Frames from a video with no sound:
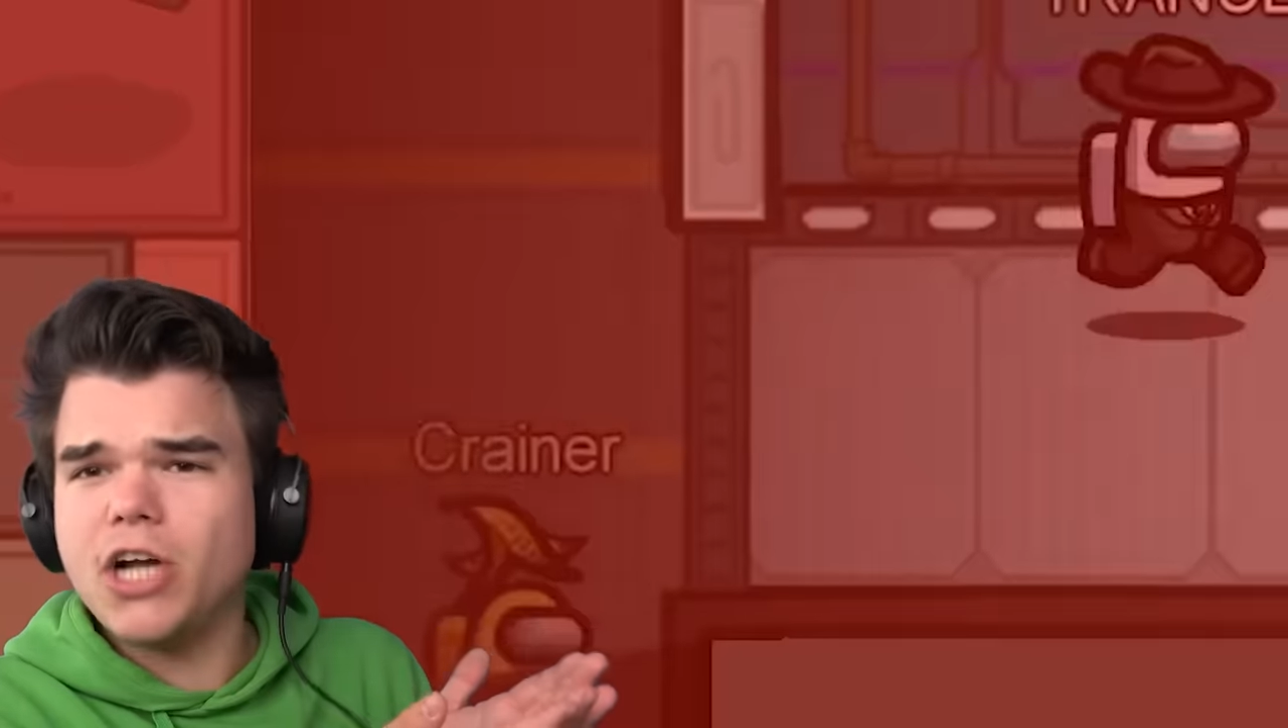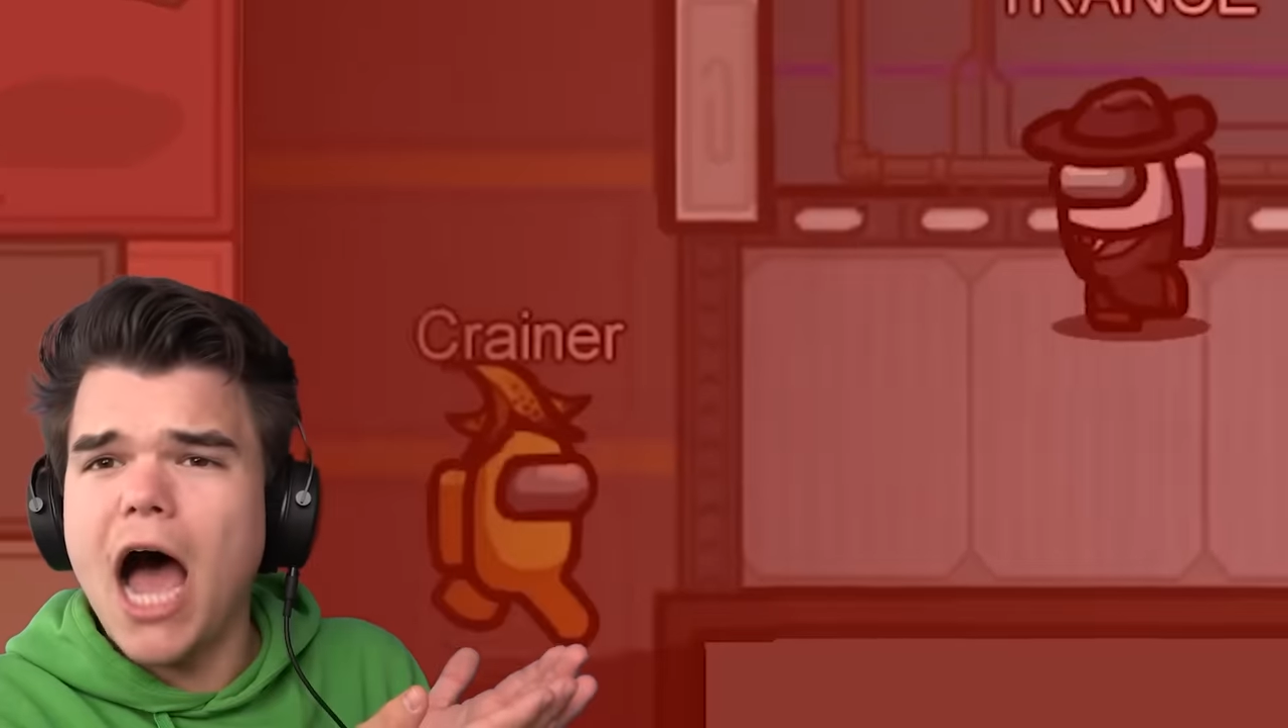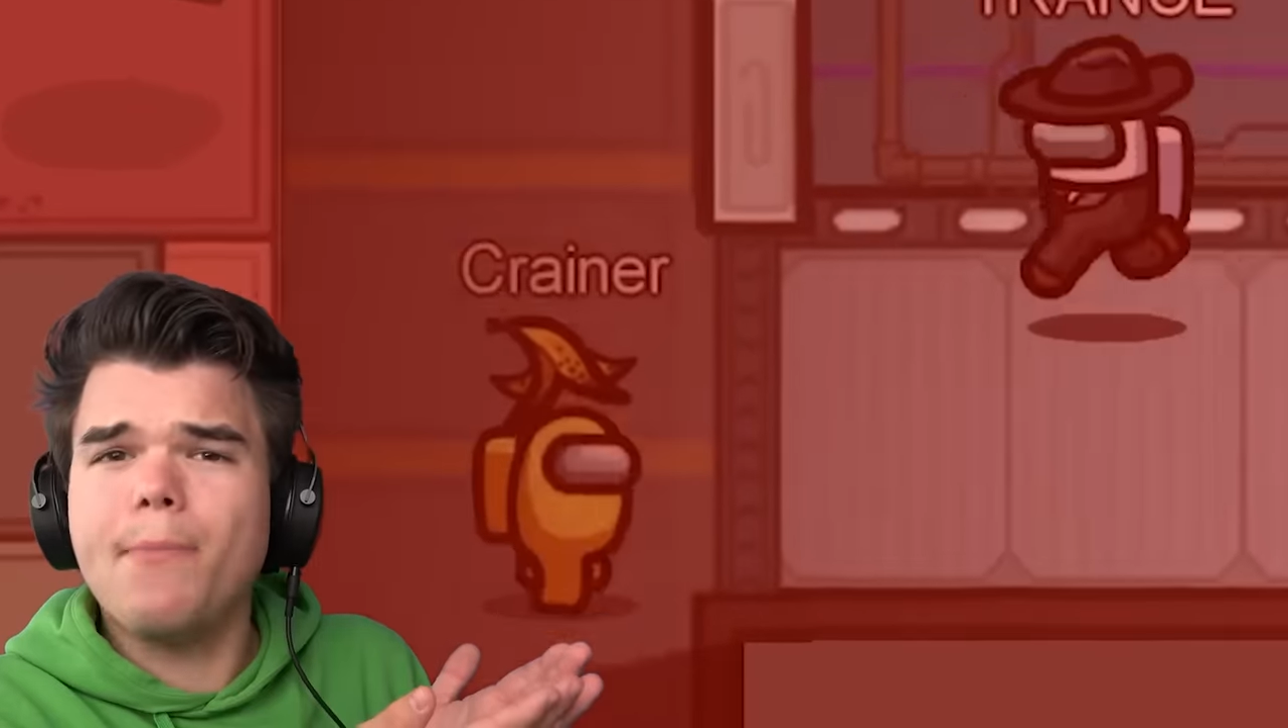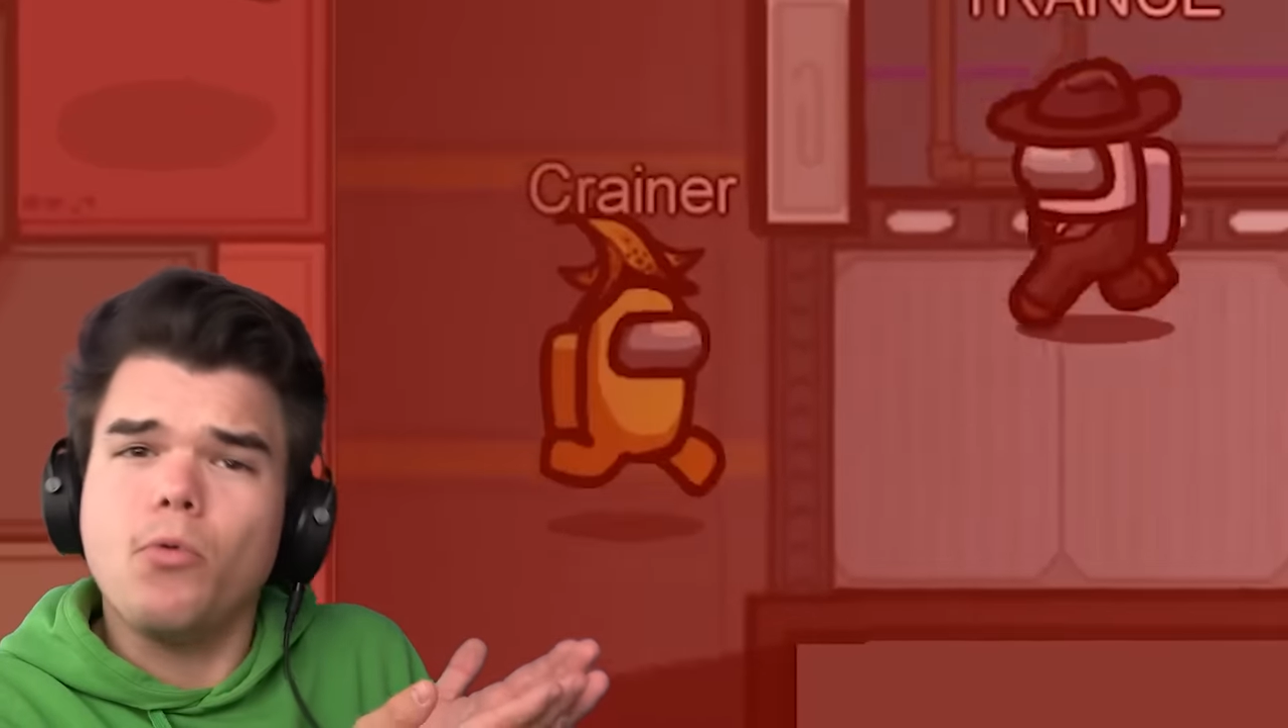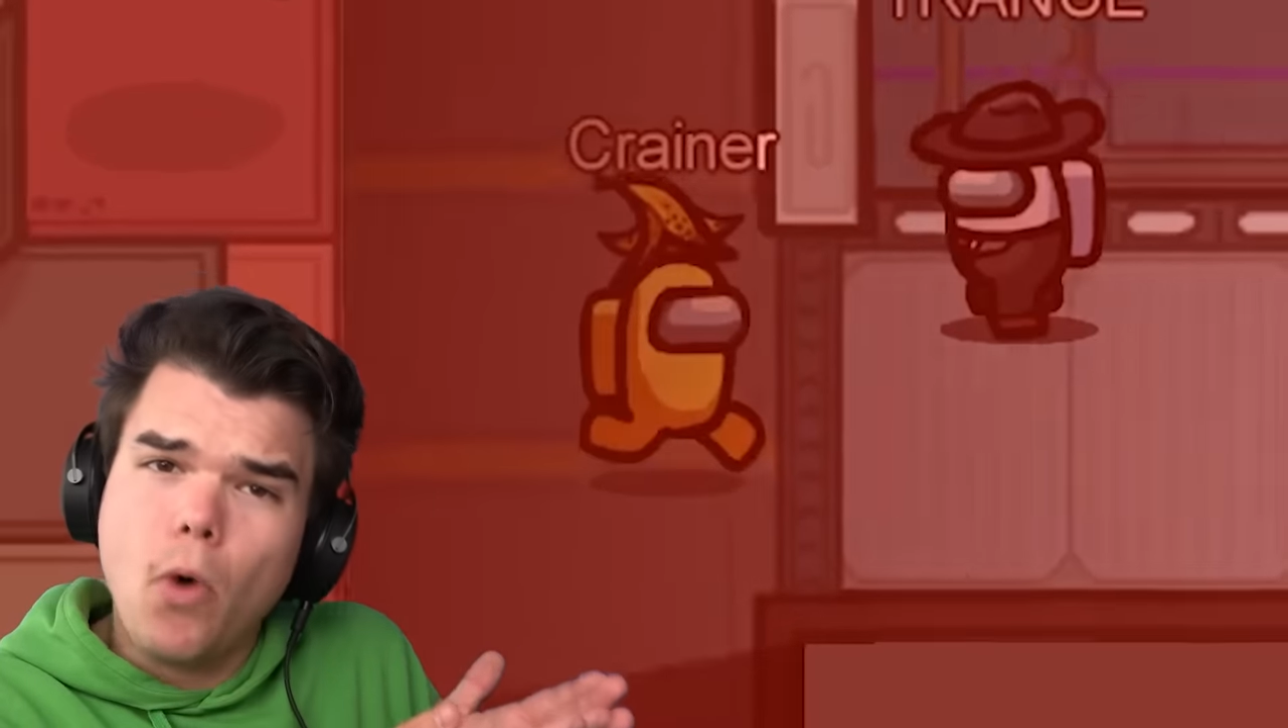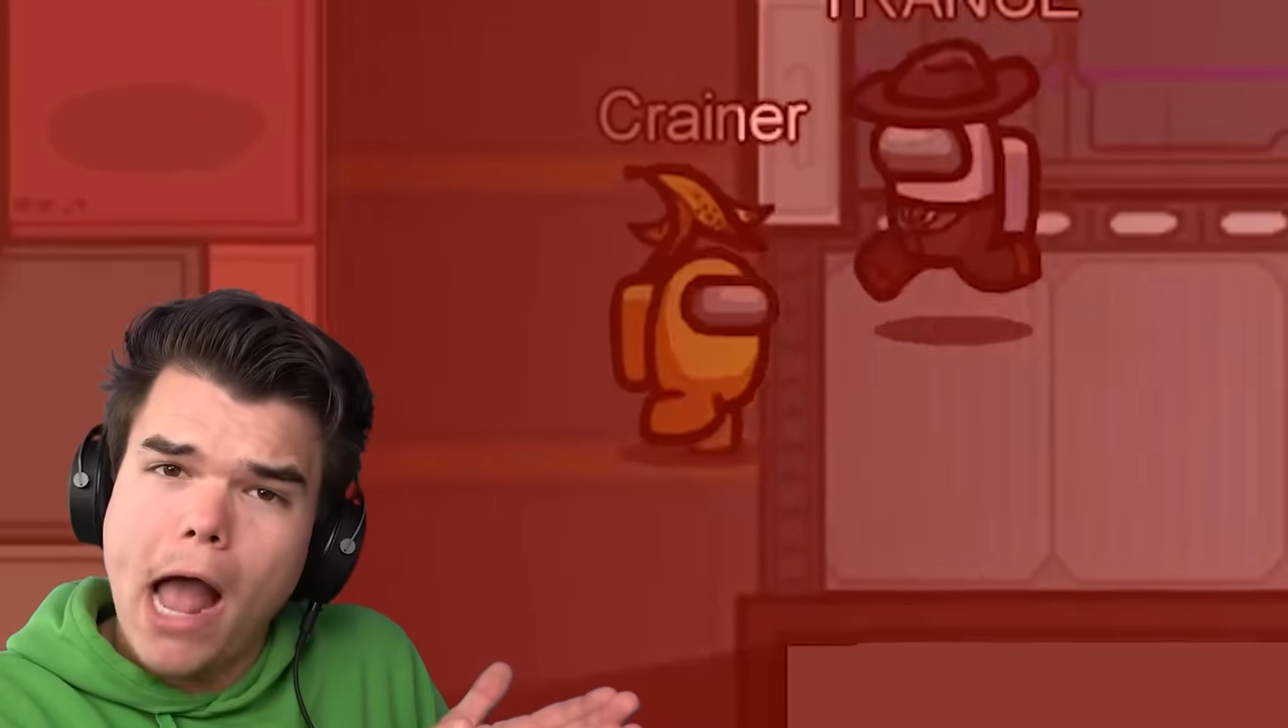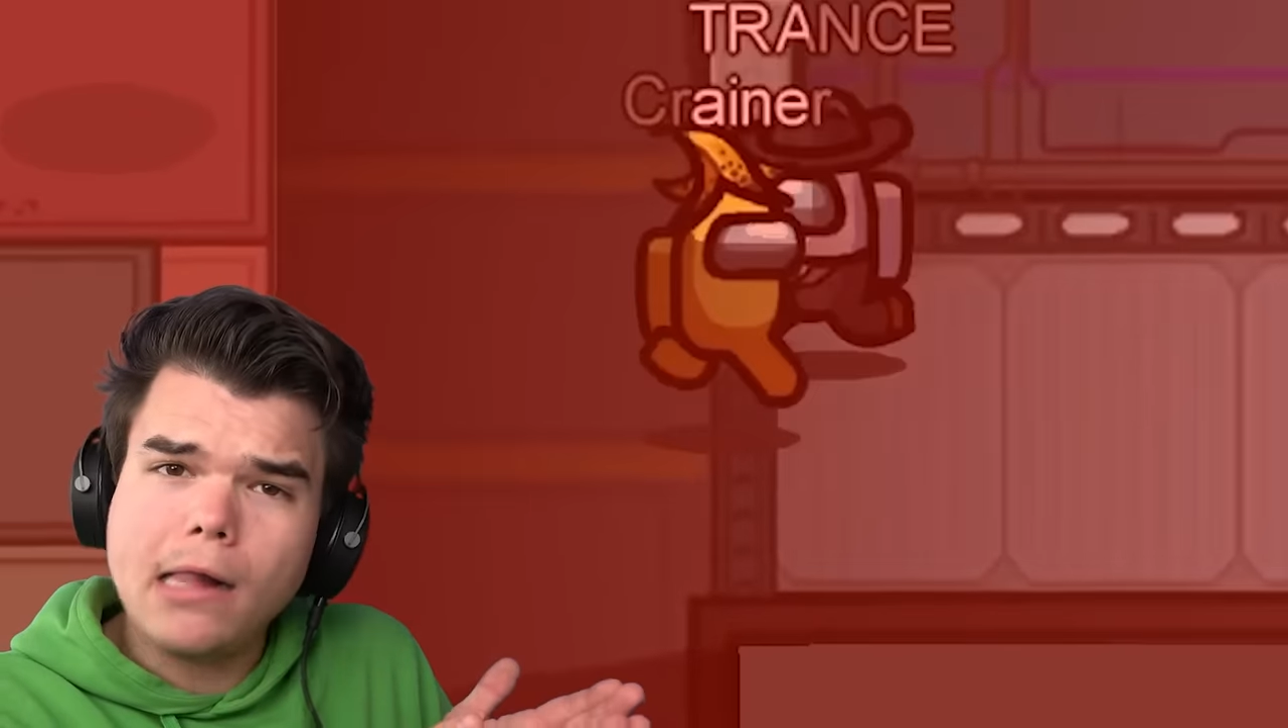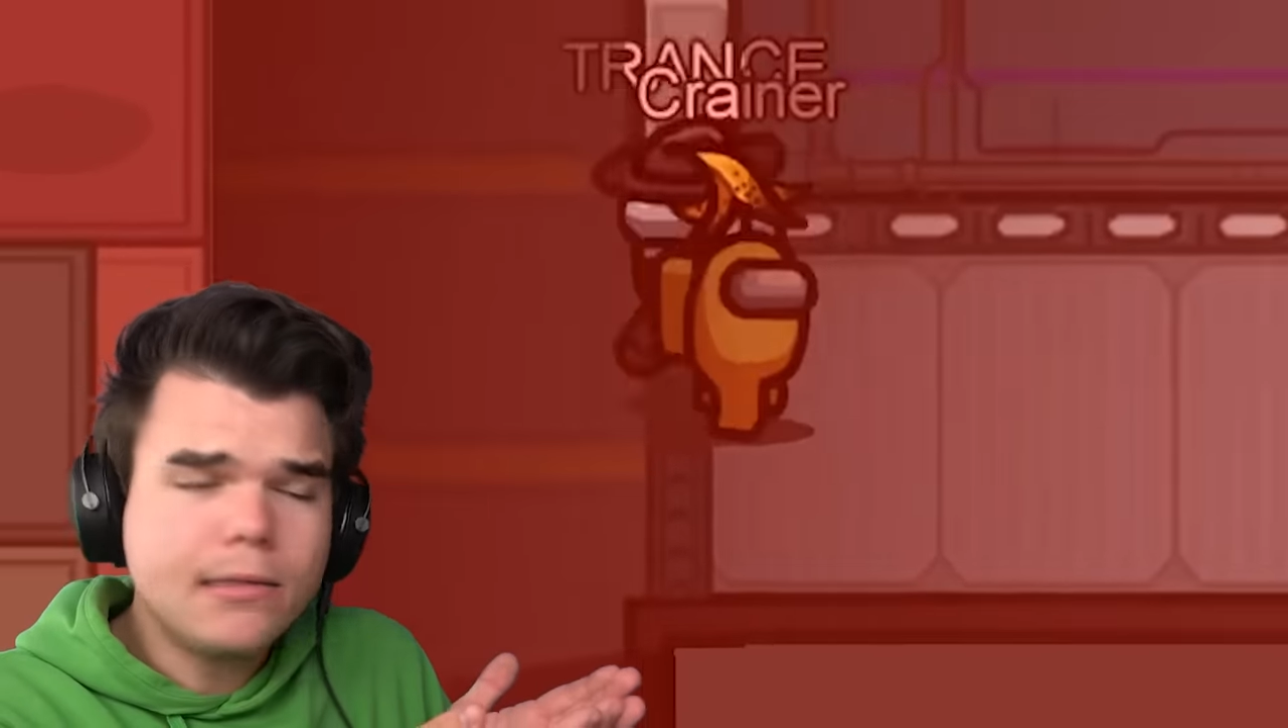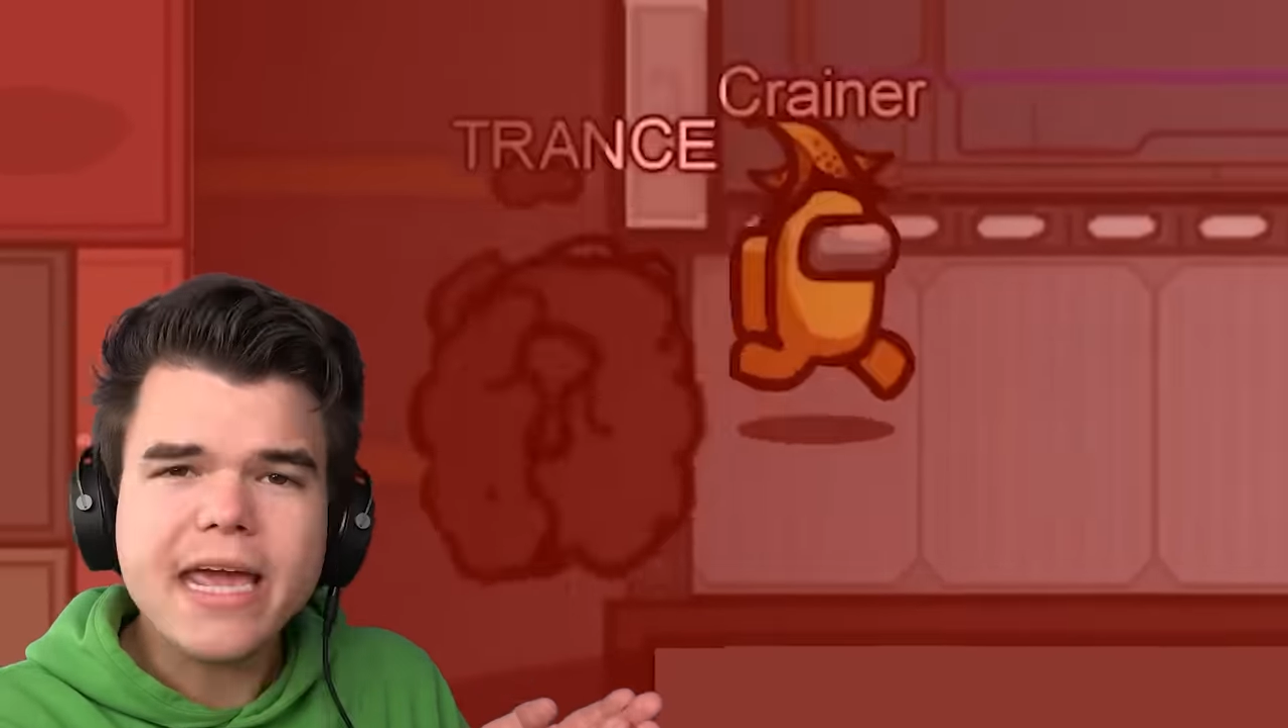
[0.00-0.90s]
job, well,